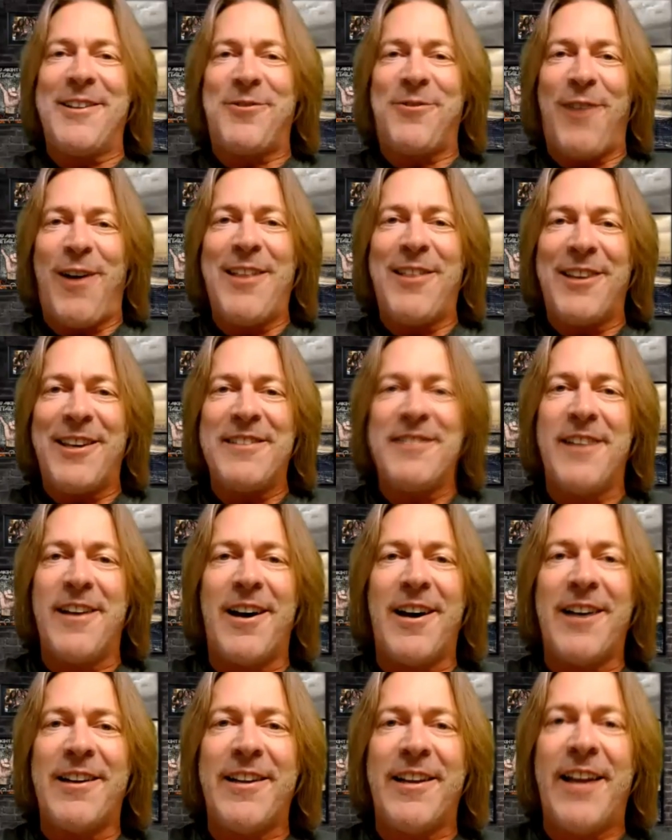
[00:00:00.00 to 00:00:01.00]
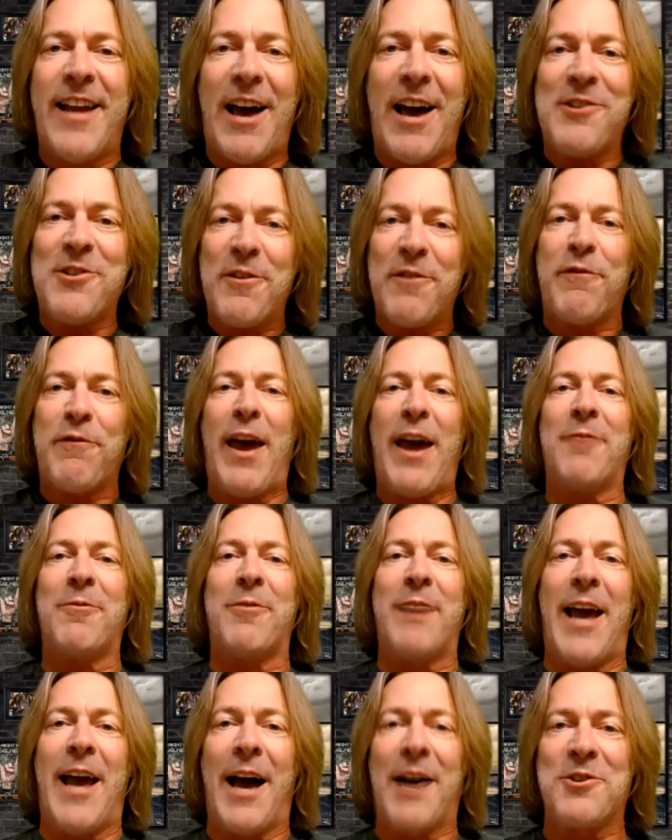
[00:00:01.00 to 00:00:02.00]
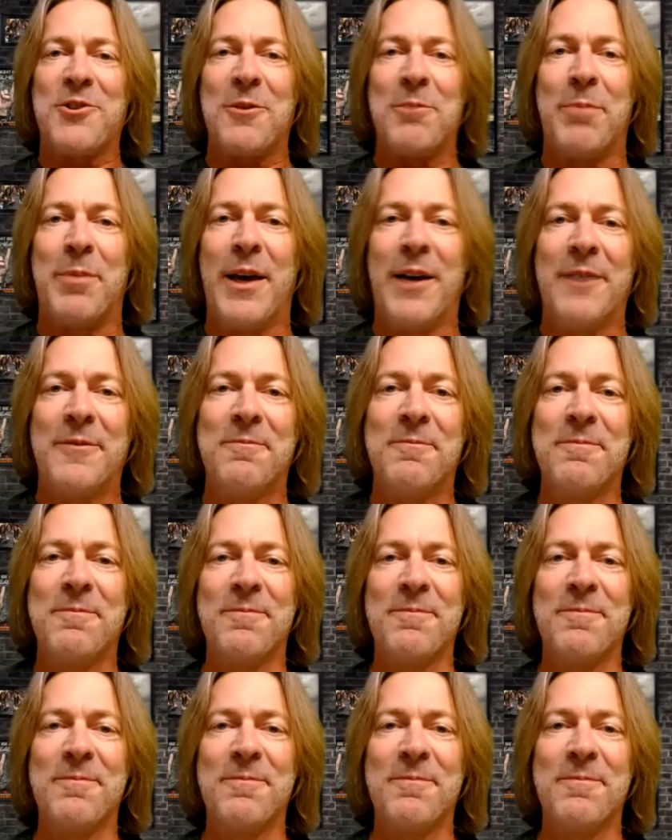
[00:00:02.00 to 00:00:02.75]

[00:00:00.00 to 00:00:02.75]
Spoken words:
it's finally done, and how's the fan reaction been?